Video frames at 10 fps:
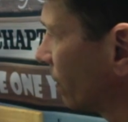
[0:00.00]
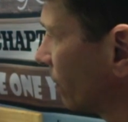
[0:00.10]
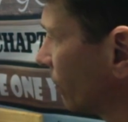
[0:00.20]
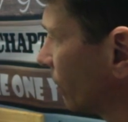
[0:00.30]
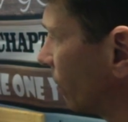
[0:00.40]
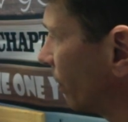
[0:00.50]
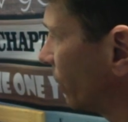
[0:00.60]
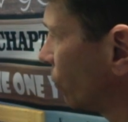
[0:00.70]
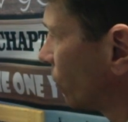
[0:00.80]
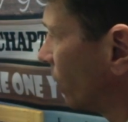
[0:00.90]
So I'm going to
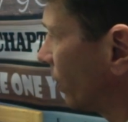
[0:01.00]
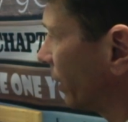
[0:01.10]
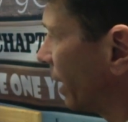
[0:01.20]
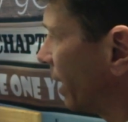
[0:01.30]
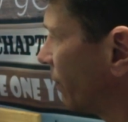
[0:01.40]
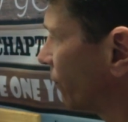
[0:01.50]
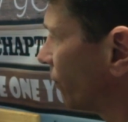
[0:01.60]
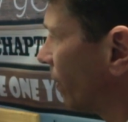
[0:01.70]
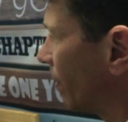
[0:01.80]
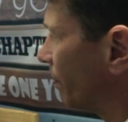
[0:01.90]
draw a line
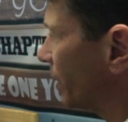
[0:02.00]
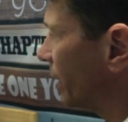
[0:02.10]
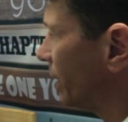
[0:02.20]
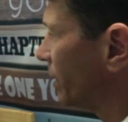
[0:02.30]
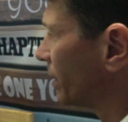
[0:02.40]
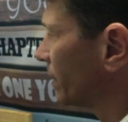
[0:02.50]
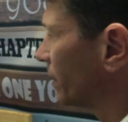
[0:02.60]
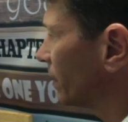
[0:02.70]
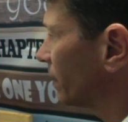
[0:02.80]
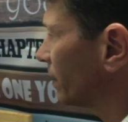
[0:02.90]
from here,
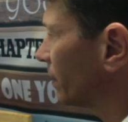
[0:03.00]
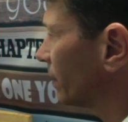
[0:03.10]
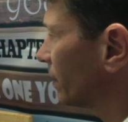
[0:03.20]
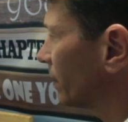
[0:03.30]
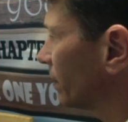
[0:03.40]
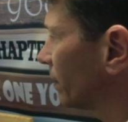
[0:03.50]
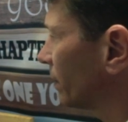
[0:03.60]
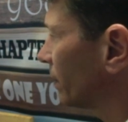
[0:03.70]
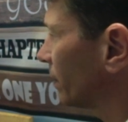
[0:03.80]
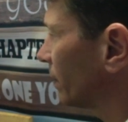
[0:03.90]

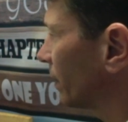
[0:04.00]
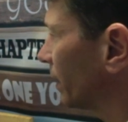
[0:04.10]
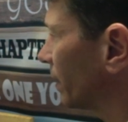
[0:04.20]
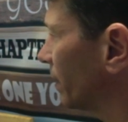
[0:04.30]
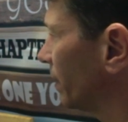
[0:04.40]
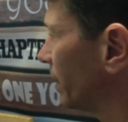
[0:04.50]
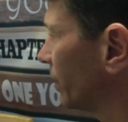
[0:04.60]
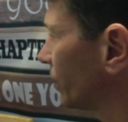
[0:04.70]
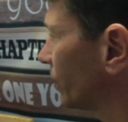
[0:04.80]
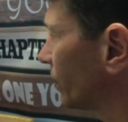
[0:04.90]
like
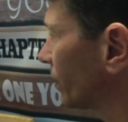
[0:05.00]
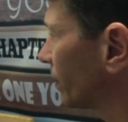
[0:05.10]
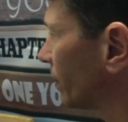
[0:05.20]
this,